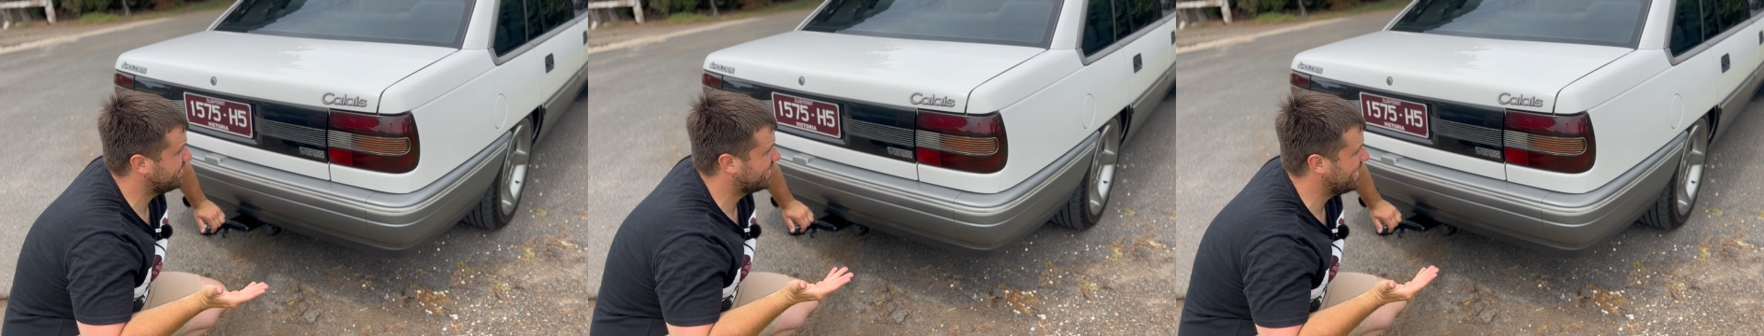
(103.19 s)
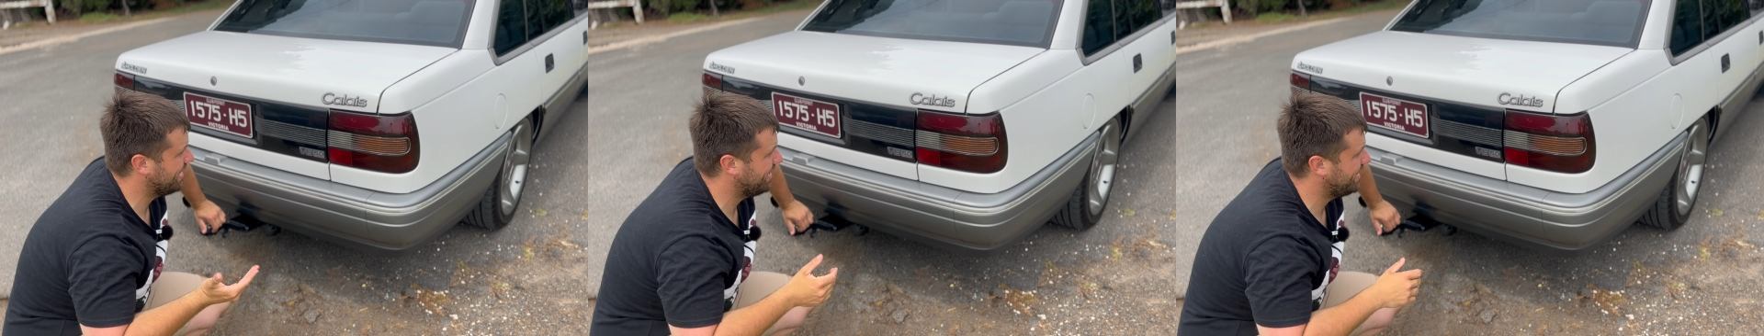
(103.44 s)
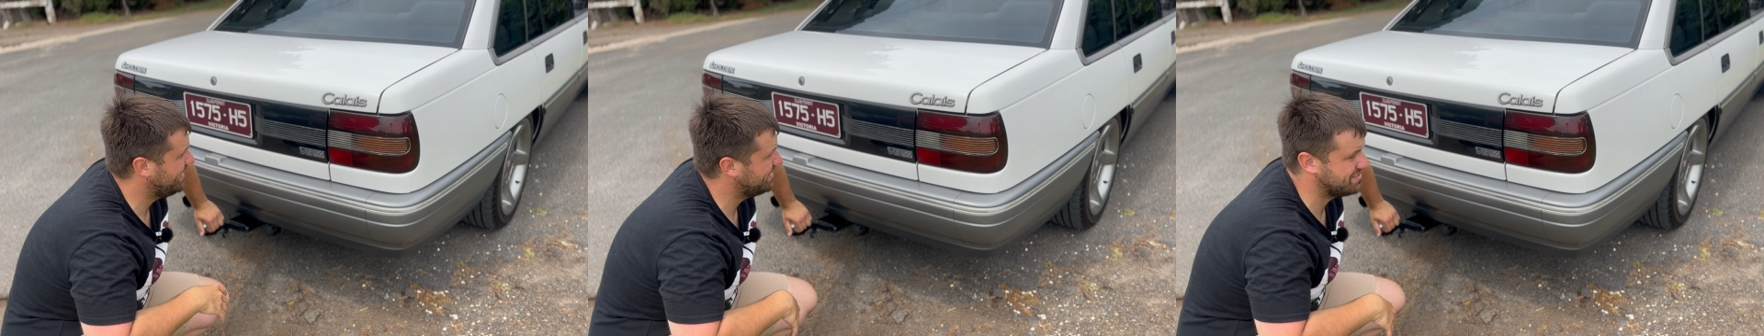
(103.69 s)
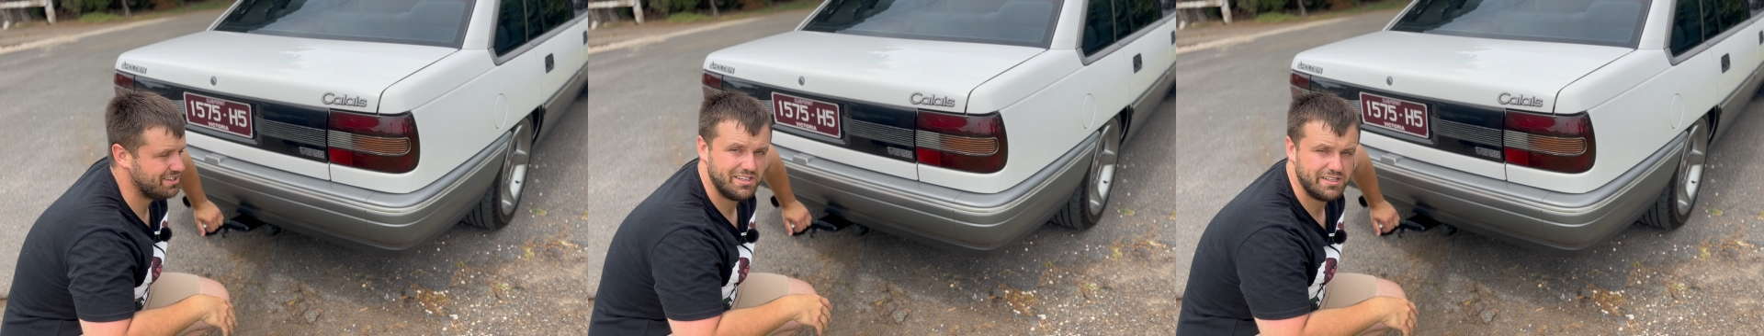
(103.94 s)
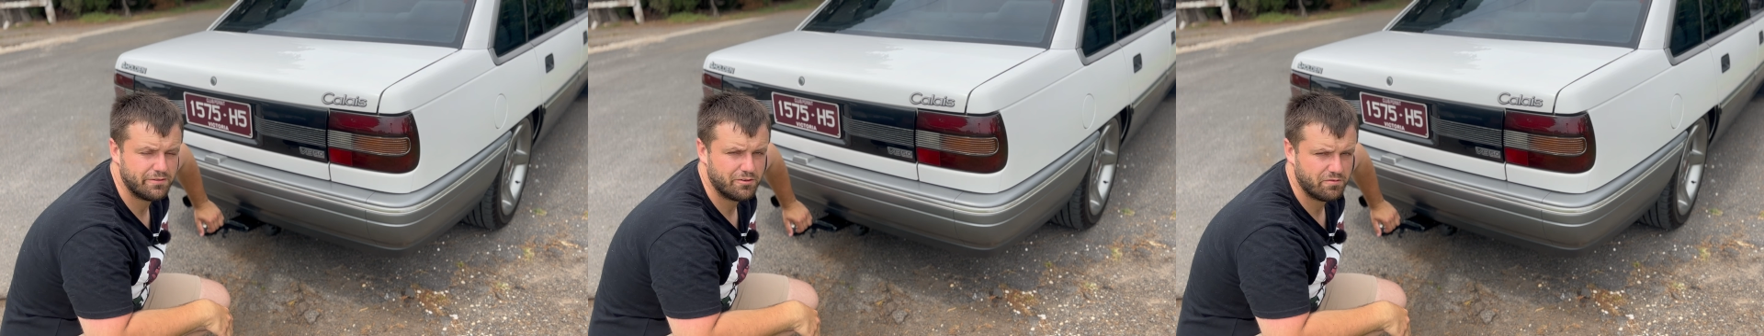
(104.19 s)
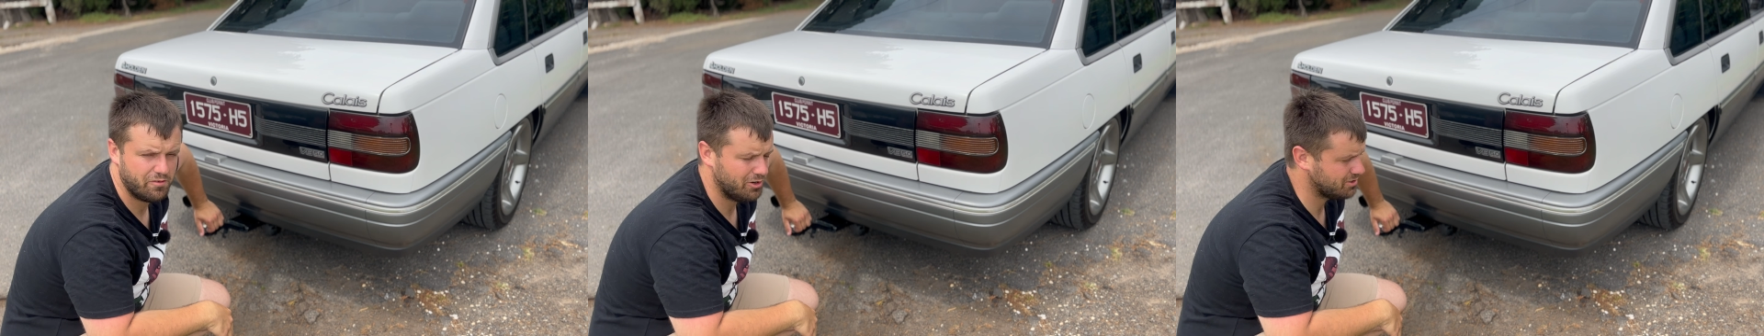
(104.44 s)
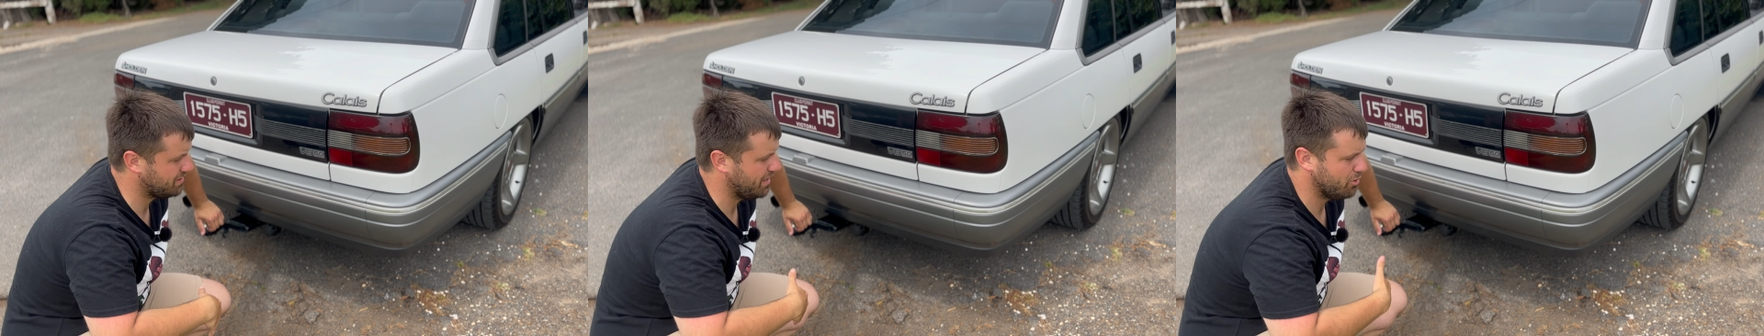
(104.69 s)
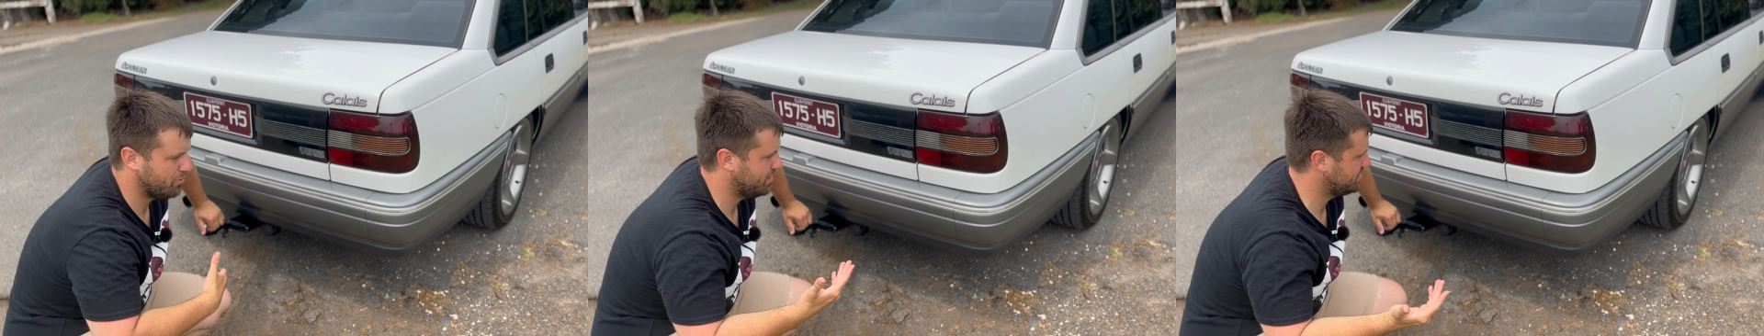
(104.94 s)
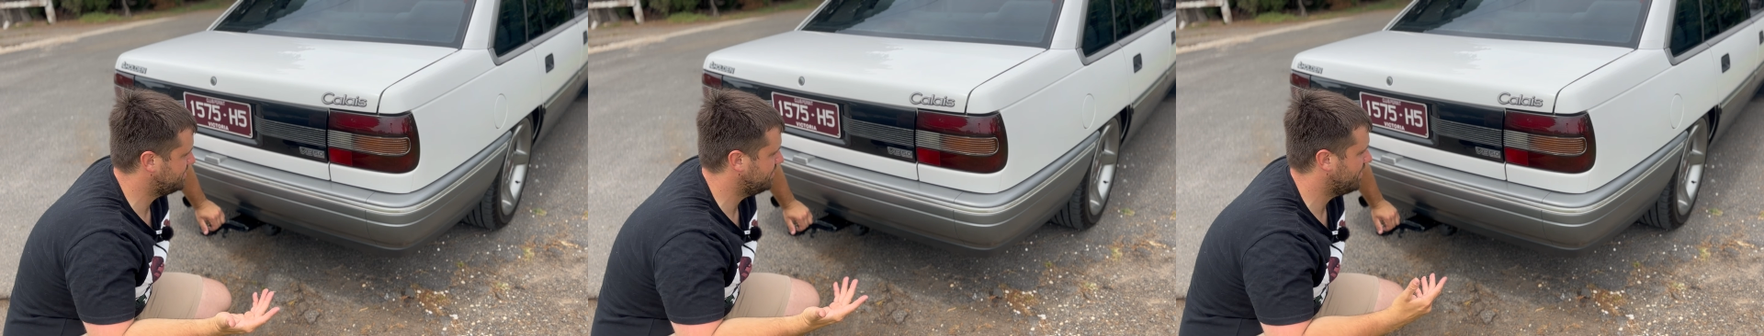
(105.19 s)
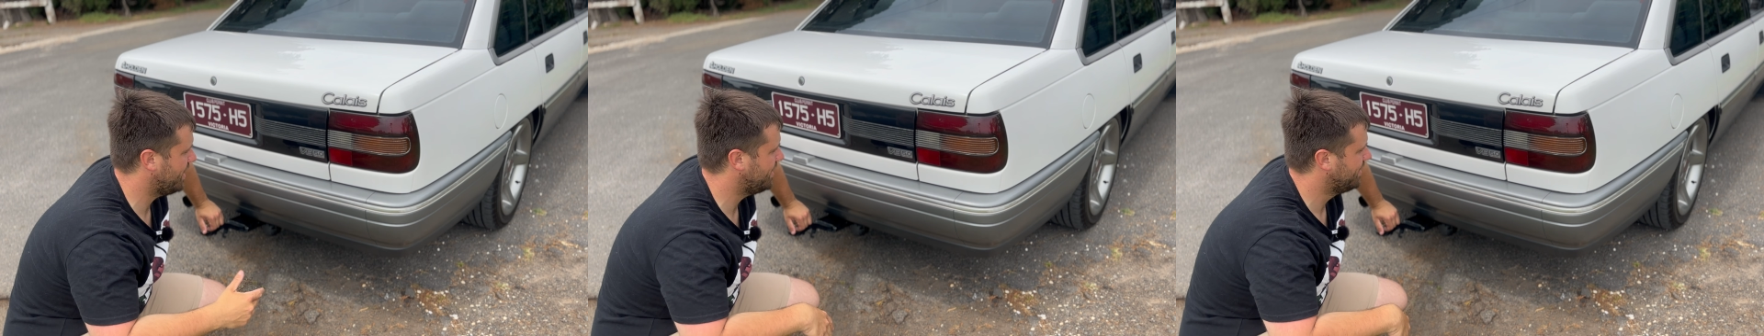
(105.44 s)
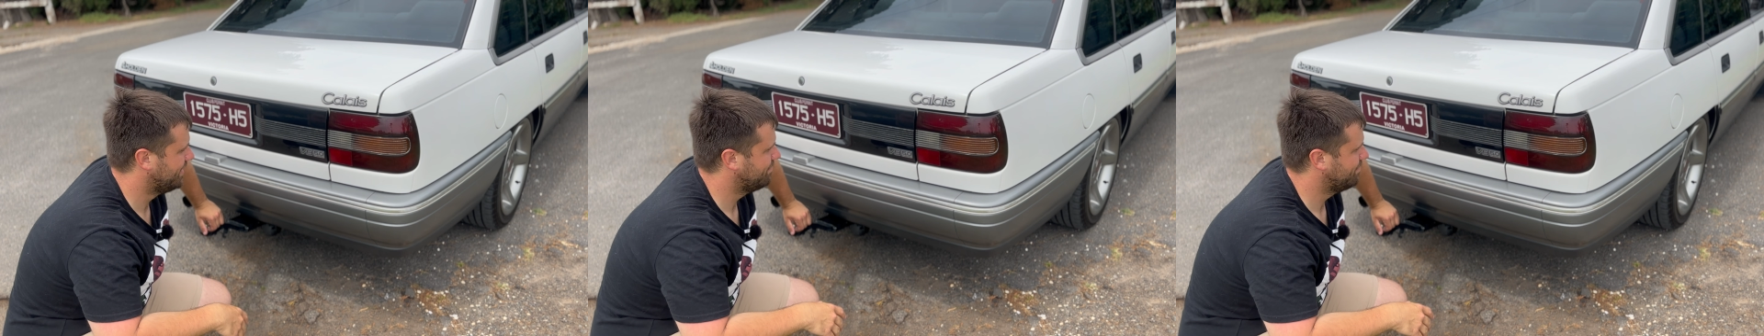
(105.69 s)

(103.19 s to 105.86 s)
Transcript: the Calais is in a different font. They always did that.